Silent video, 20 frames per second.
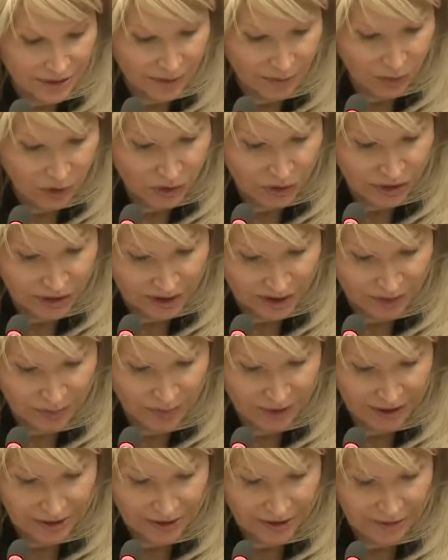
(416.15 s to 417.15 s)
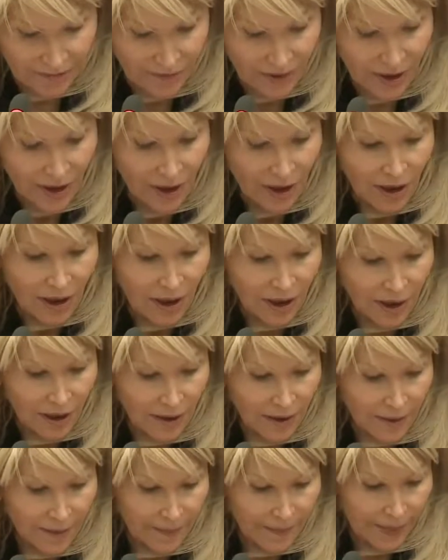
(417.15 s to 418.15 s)
the most expensive.
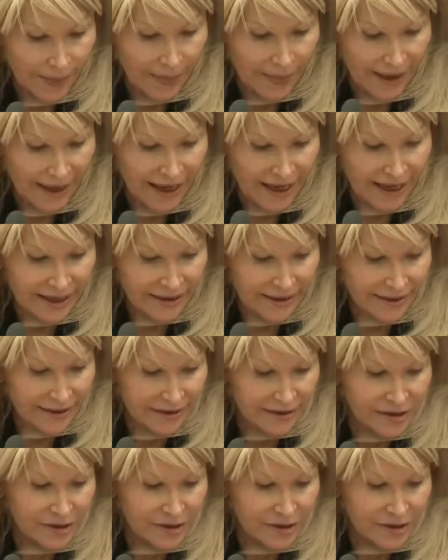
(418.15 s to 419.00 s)
And